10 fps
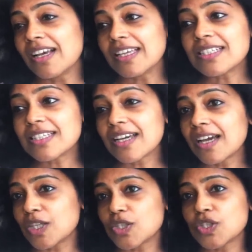
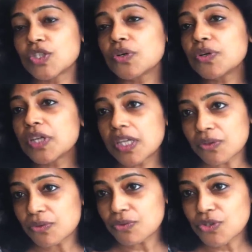India is so
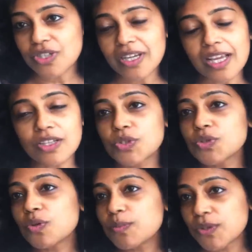huge and
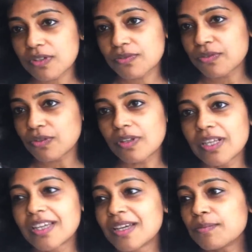so beautiful.
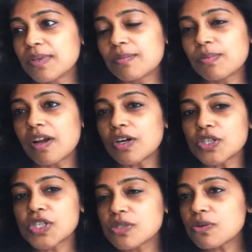People
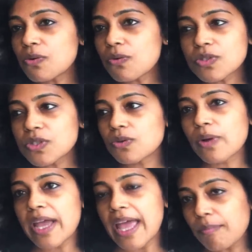are
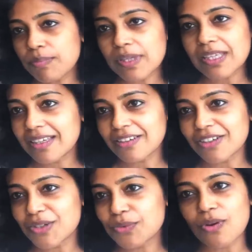so happy
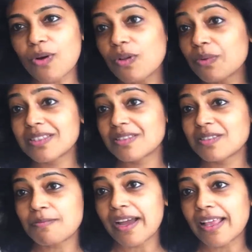here with always a
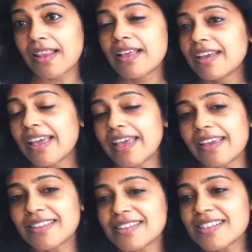smile,
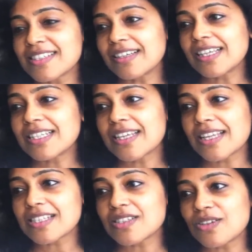and it
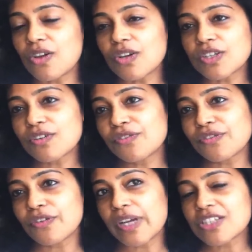has a lot
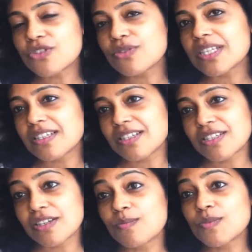of interest
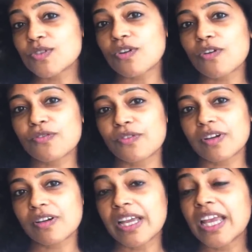in terms of
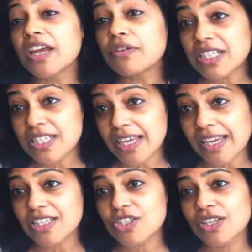
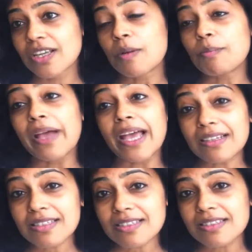heritage,
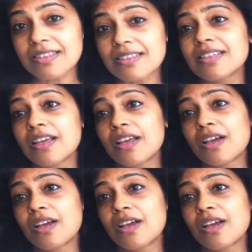palaces,